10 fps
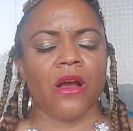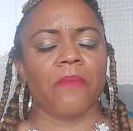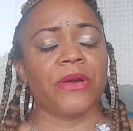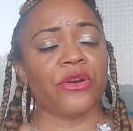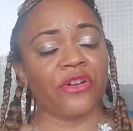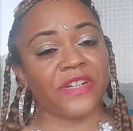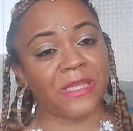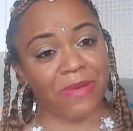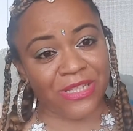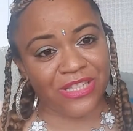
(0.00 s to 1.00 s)
Minerva
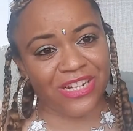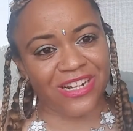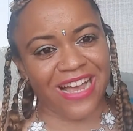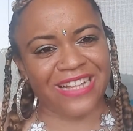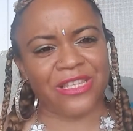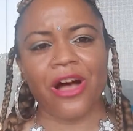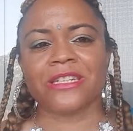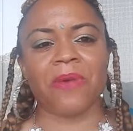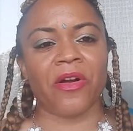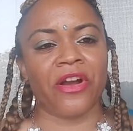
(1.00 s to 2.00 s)
Spencer. I talked
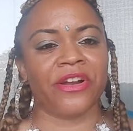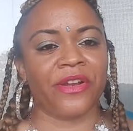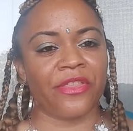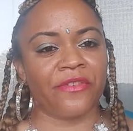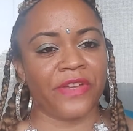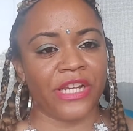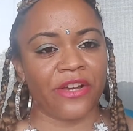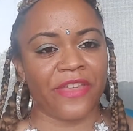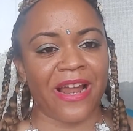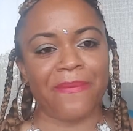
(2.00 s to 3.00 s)
about her in another
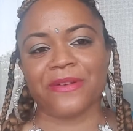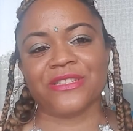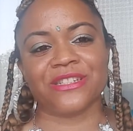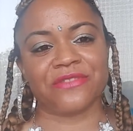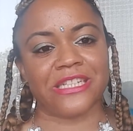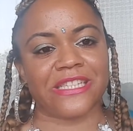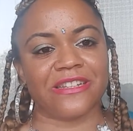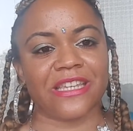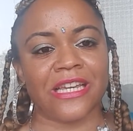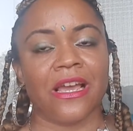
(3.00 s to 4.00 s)
video that I posted
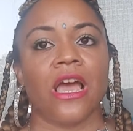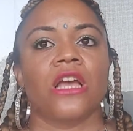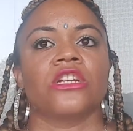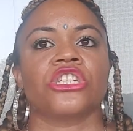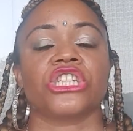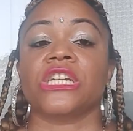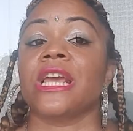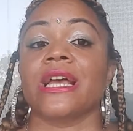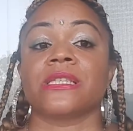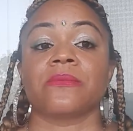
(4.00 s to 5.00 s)
recently. She
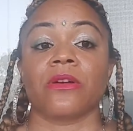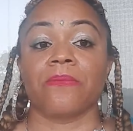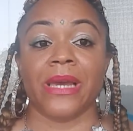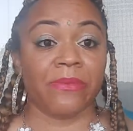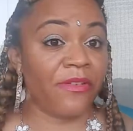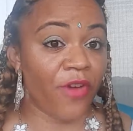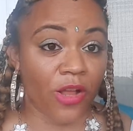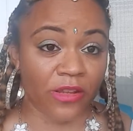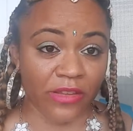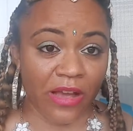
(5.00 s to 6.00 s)
has made me fall
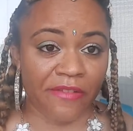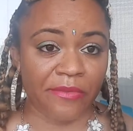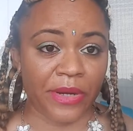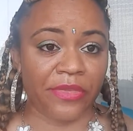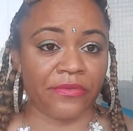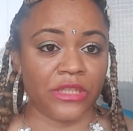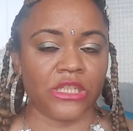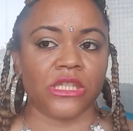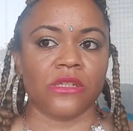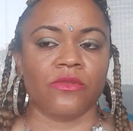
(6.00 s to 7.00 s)
in love with
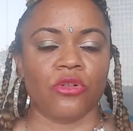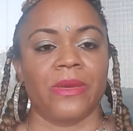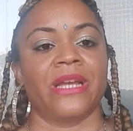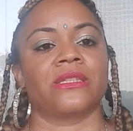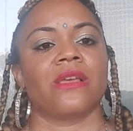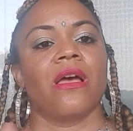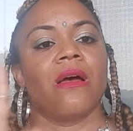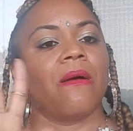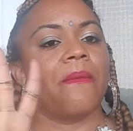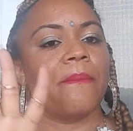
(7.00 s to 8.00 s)
Regency romance.
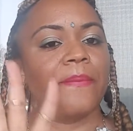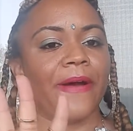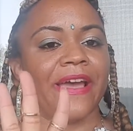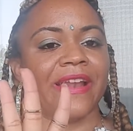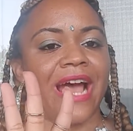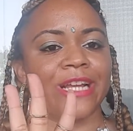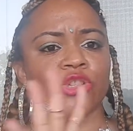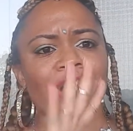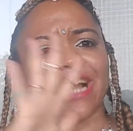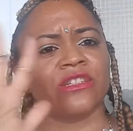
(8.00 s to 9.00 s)
but I
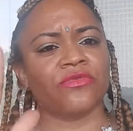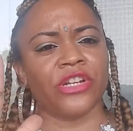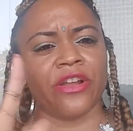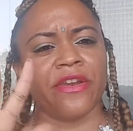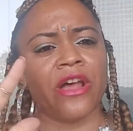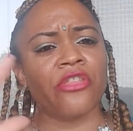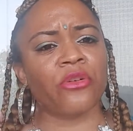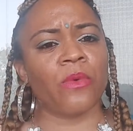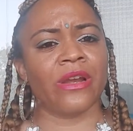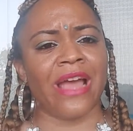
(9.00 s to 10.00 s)
tried to read another
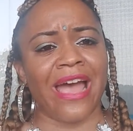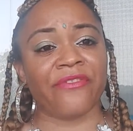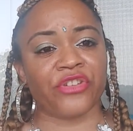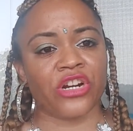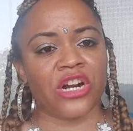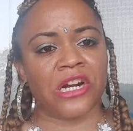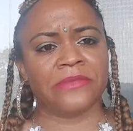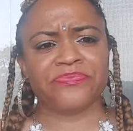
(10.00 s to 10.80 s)
one after her,